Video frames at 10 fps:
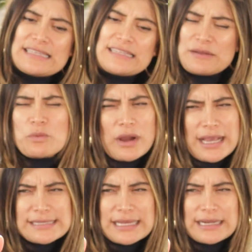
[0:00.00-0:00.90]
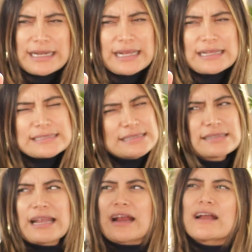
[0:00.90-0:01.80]
and why is that in hands
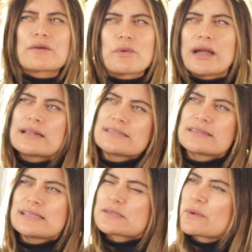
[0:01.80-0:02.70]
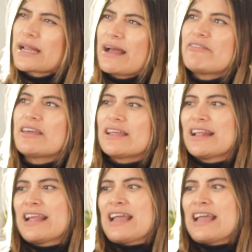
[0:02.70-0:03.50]
there, and why doesn't this one have it?